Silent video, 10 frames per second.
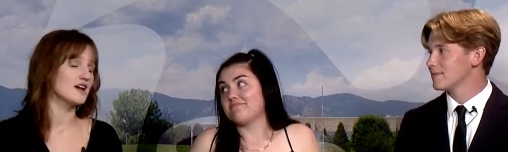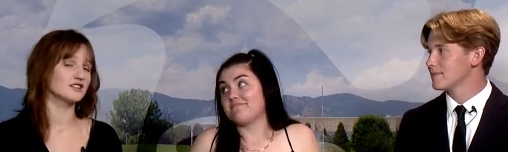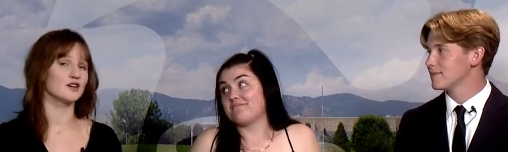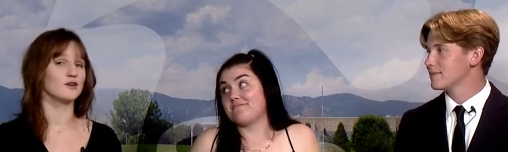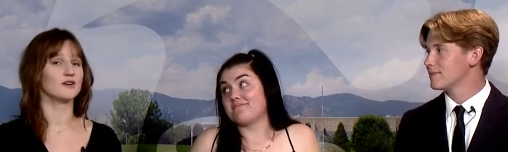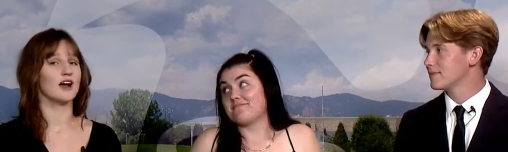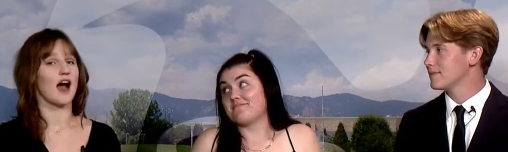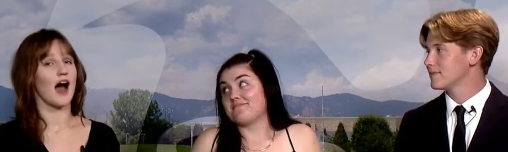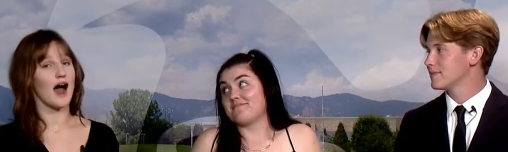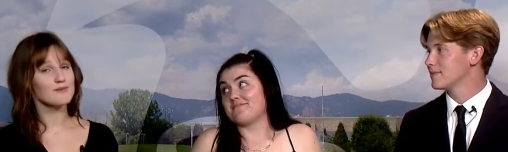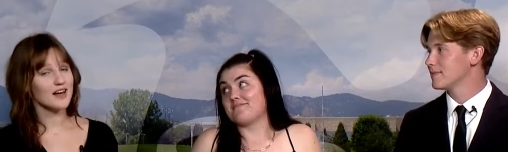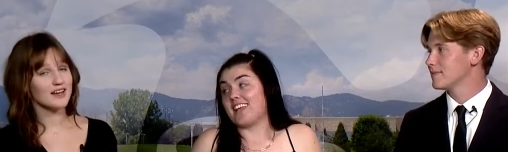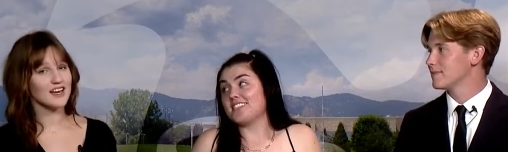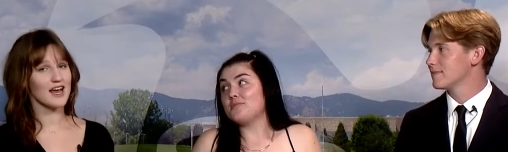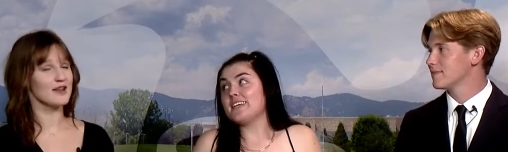Speaker 1: So I'm
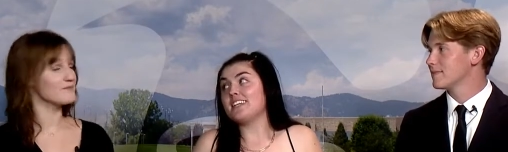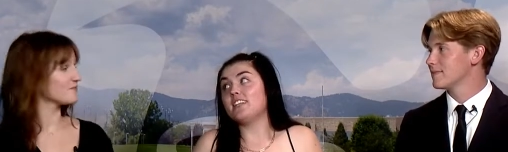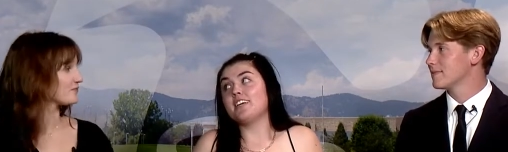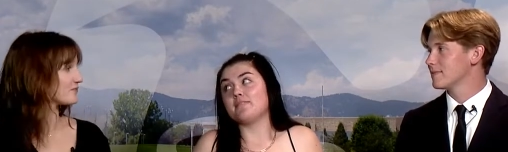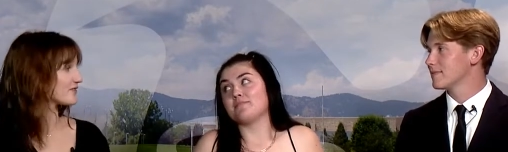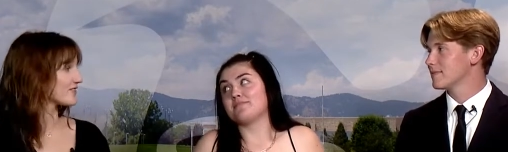not going to hit. it